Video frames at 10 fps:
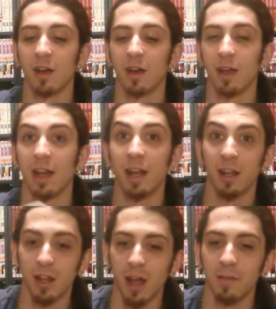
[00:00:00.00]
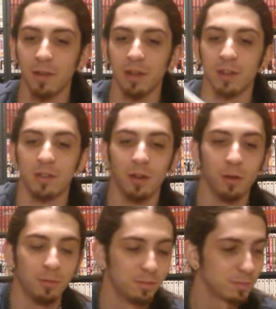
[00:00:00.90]
uh, and I love it.
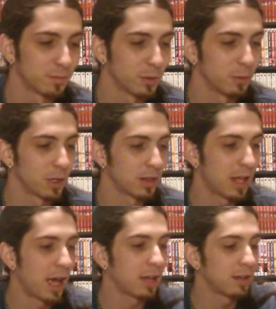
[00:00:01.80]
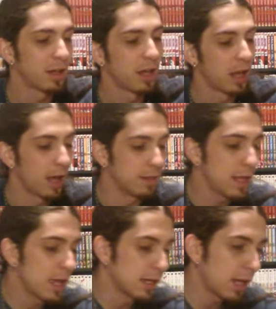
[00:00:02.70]
So we'll get that.
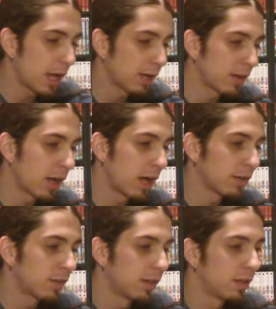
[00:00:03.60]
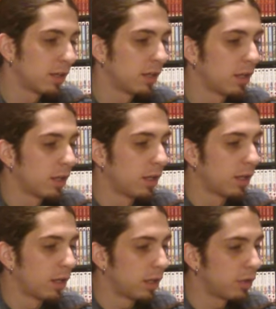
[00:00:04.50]
And then I got
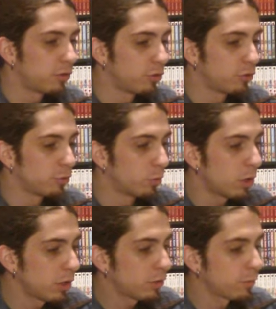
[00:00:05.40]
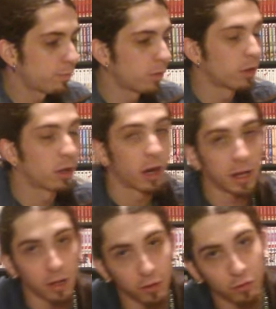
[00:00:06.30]
issues one through, or
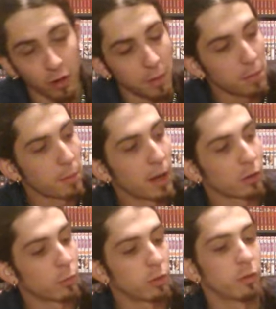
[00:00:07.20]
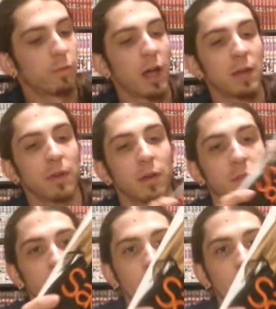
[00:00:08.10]
I guess trade paperbacks one through five of